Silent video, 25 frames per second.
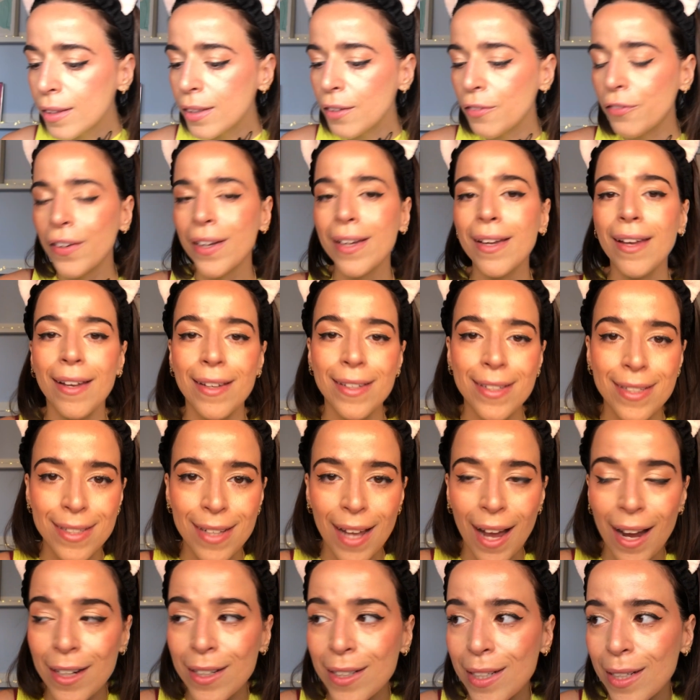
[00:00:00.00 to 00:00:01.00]
The thing is,
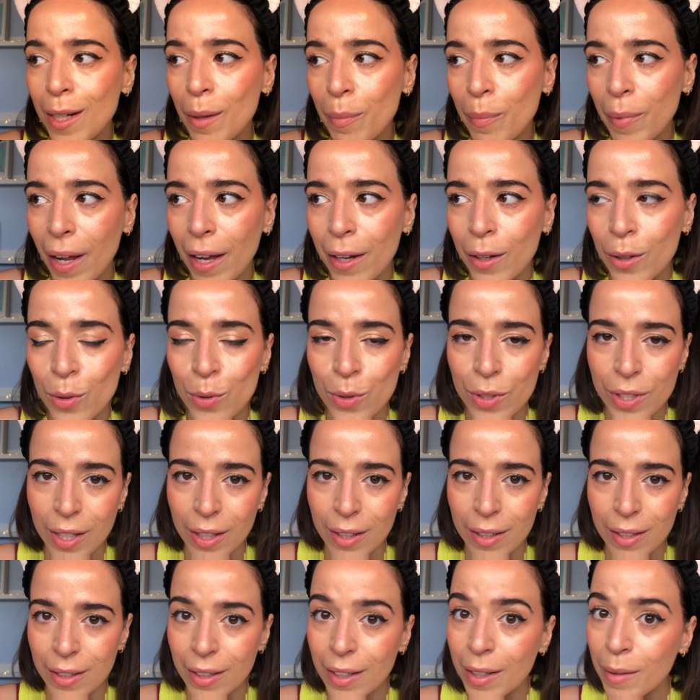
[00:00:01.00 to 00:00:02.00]
I did apply
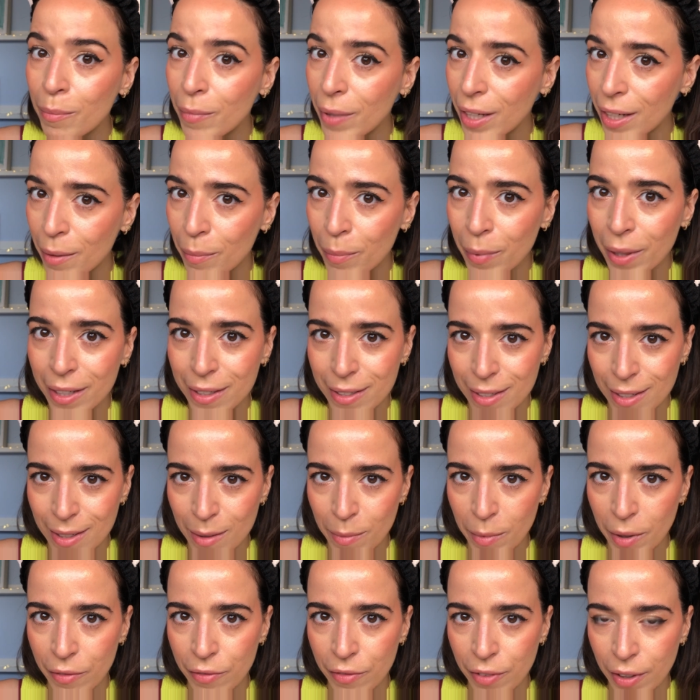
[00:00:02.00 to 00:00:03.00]
concealer in many places
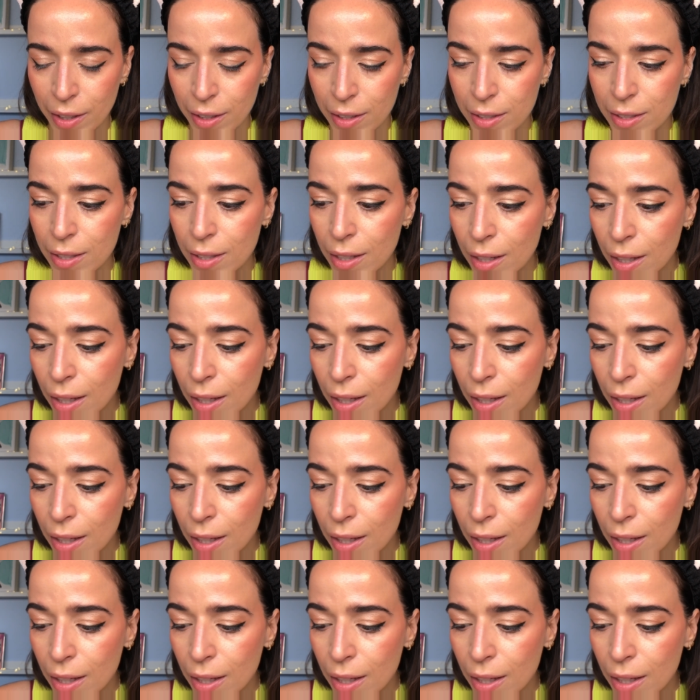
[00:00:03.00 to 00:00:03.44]
in my face,